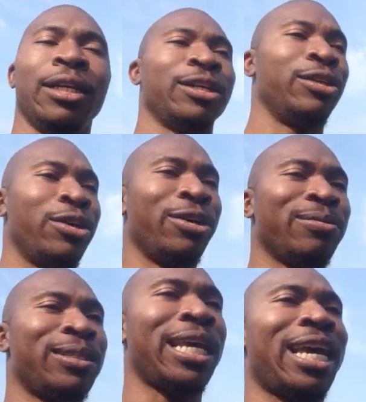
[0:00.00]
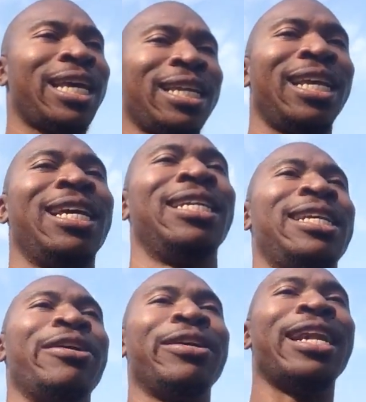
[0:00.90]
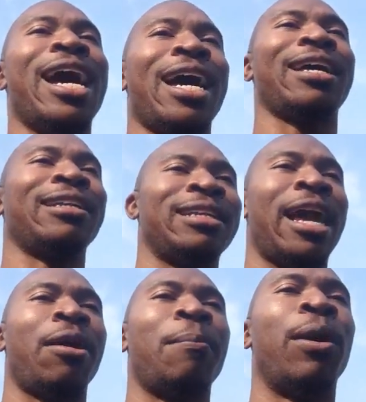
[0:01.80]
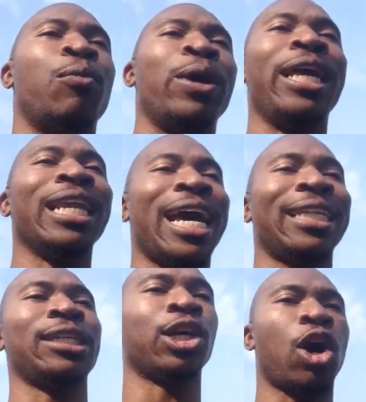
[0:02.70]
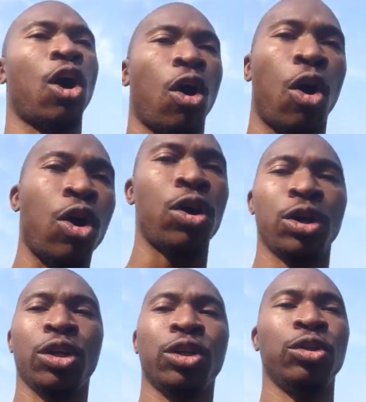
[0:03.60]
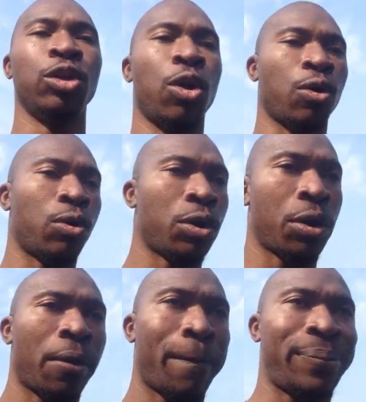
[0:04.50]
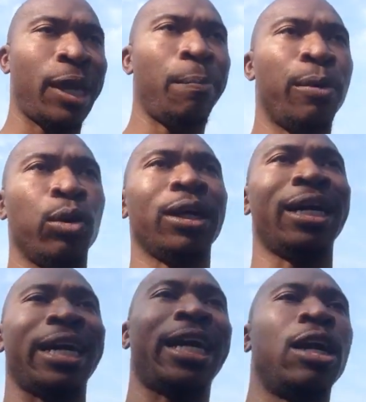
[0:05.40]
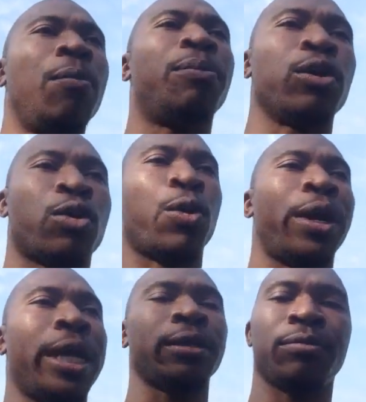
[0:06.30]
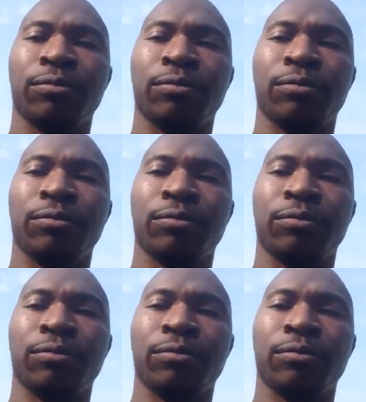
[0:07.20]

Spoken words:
You know what I'm saying? They're not now, but we like to call, you know, people a hypocrite,